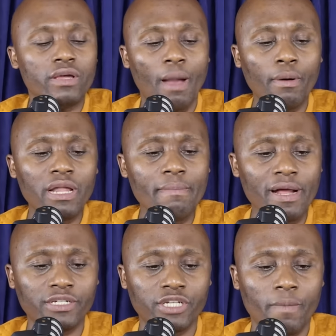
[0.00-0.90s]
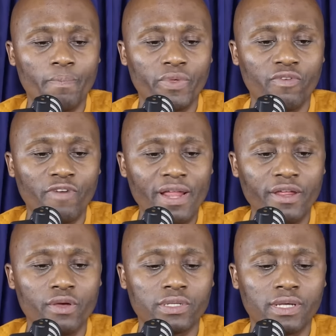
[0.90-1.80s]
Yabona manje, you're
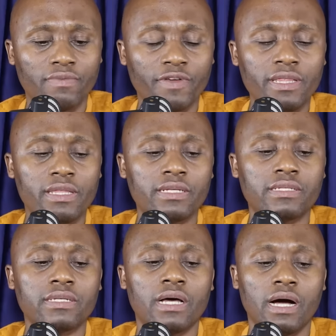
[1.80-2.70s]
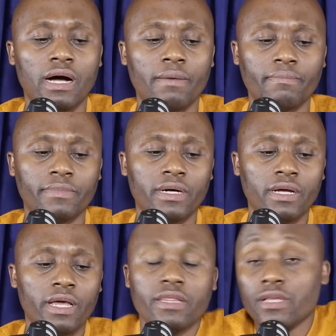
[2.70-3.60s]
finding yourself in this
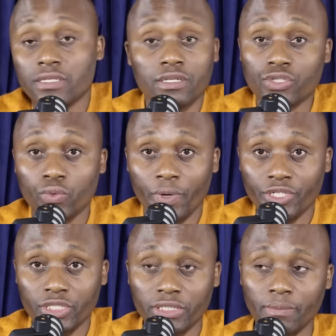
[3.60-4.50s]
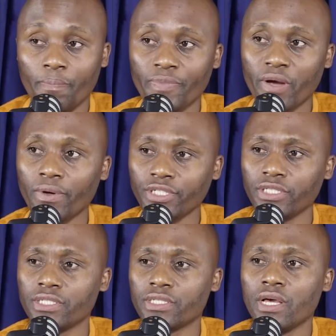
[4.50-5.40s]
situation. The
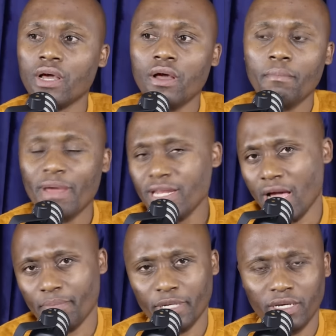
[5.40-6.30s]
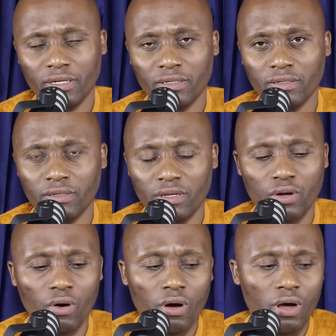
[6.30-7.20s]
question is, Beniapi, you
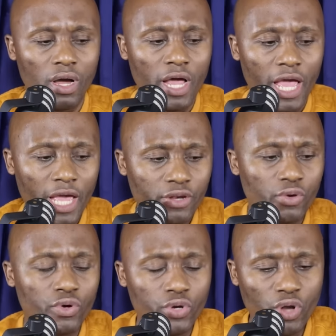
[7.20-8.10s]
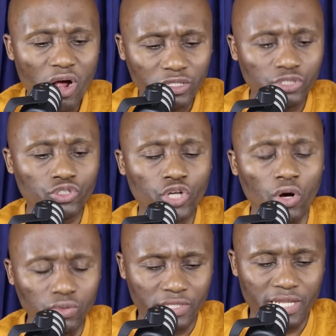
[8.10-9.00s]
know, had you not
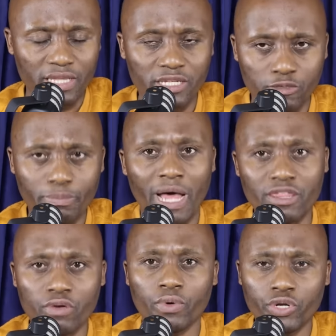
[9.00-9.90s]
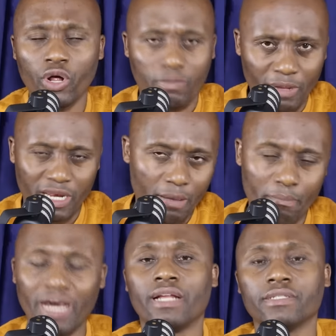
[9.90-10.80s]
chosen this path, you would not be
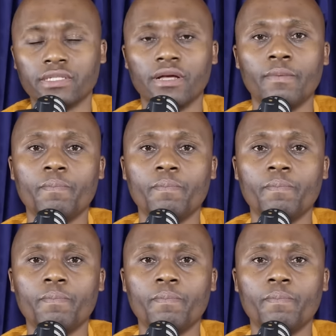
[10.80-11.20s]
embarrassed.